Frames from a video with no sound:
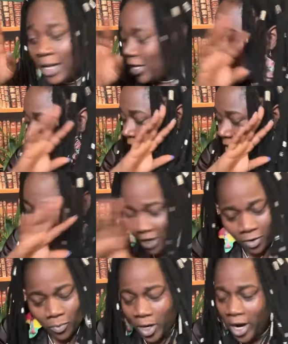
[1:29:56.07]
And it
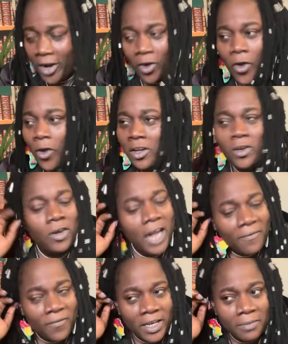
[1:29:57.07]
didn't work, or you
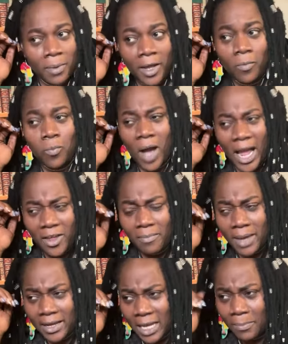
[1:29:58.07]
left it. But why you
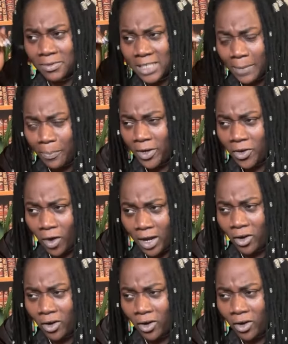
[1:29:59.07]
make him sleep with you on